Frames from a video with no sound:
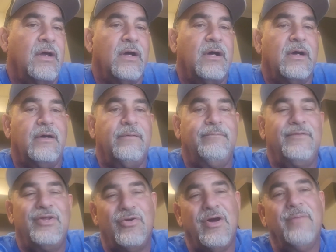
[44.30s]

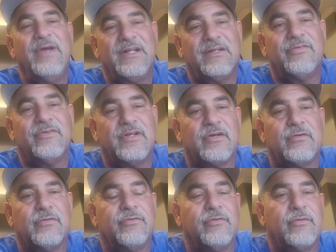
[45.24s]
I make the
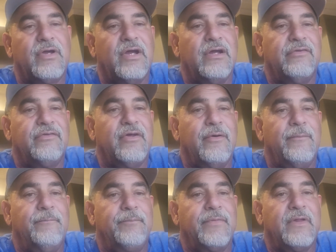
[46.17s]
stickers, okay? So
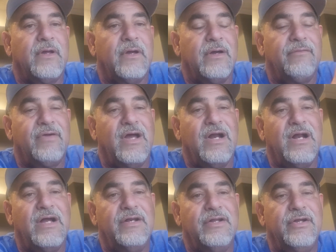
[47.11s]
I've got an
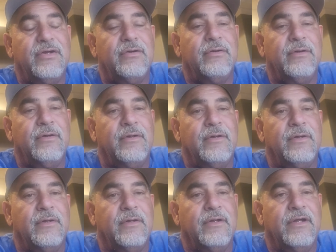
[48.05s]
idea.
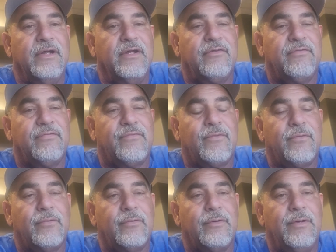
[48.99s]
It's
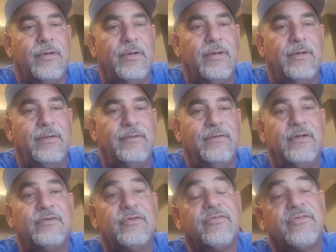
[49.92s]
for,
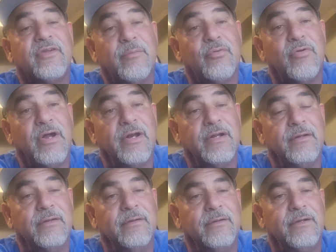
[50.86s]
not just Stump Granny,
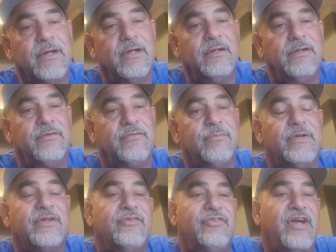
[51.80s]
okay?
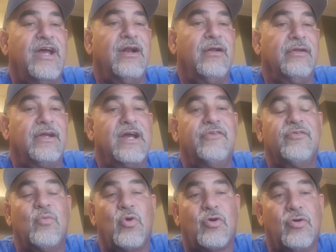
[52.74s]
But the channel. The guys
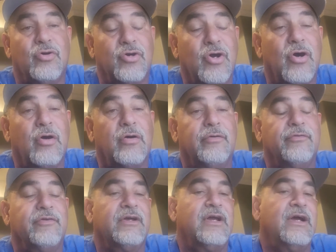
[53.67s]
that work on
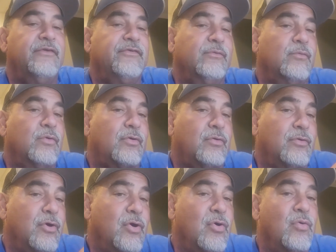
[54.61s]
cars, the guys that work
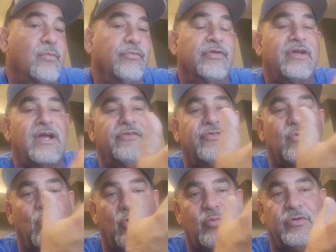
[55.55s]
on homes, the guys that
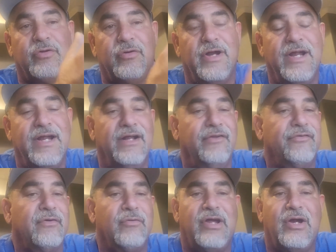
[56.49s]
work with their hands.
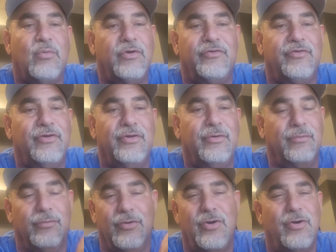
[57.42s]
I don't care what you do,
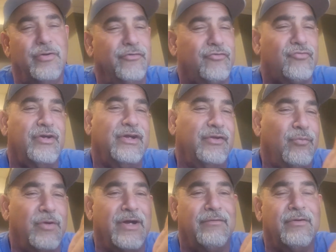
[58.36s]
lawns, trees,
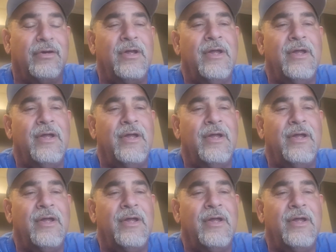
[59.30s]
whatever.